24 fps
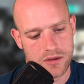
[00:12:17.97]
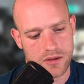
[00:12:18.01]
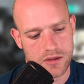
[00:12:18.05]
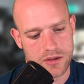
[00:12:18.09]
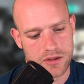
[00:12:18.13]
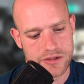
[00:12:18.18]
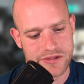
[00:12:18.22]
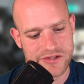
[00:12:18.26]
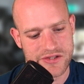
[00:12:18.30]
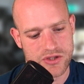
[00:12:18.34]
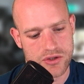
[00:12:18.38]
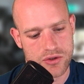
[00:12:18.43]

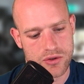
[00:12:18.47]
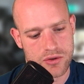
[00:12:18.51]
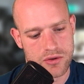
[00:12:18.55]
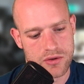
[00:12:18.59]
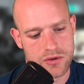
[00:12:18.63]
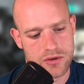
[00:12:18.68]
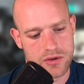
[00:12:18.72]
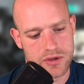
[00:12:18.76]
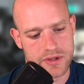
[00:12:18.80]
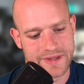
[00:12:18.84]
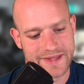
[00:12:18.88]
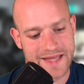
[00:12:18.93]

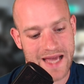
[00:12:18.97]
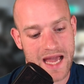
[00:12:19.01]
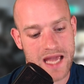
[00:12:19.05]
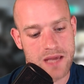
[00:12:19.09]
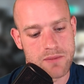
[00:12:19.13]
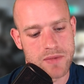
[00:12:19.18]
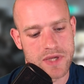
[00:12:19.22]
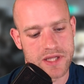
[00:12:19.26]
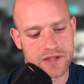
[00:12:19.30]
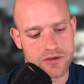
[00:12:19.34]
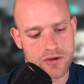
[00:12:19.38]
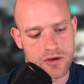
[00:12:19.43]
the
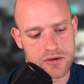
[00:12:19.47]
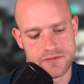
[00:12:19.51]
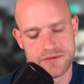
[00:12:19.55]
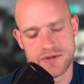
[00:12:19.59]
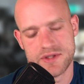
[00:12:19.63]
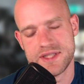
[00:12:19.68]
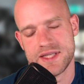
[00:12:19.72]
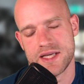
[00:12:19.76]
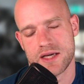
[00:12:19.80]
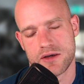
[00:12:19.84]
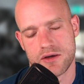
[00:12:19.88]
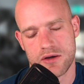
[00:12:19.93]
diameter of the
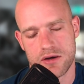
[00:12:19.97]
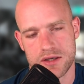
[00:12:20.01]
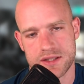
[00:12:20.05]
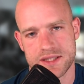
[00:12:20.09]
circle